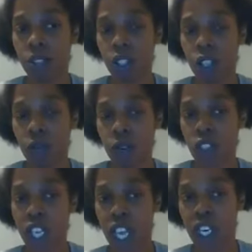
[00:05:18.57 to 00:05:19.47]
You know,
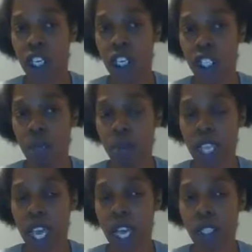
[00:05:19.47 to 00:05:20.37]
first they had on the dumpster
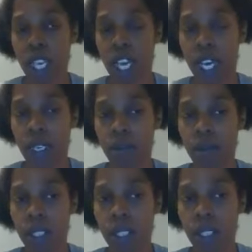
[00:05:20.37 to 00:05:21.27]
outside,
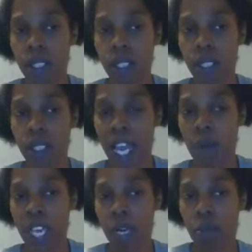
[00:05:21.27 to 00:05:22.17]
but now
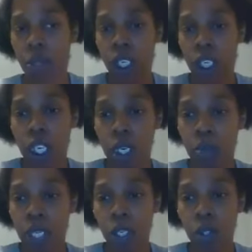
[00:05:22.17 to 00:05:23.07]
we got to bring her in the
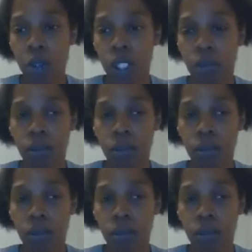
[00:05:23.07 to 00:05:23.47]
building.